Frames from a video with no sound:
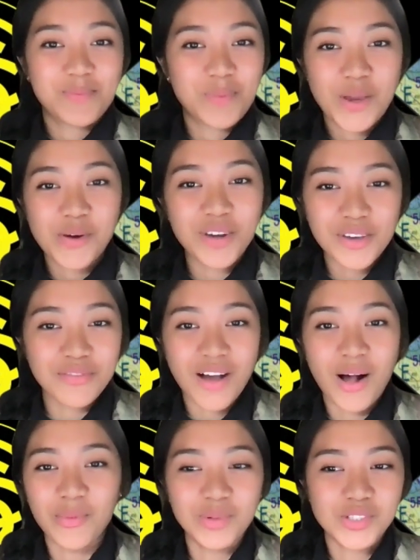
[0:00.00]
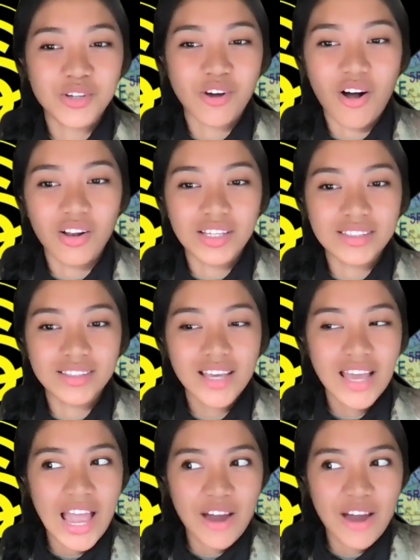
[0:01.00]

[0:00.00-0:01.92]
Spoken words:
peer eval with y'all, and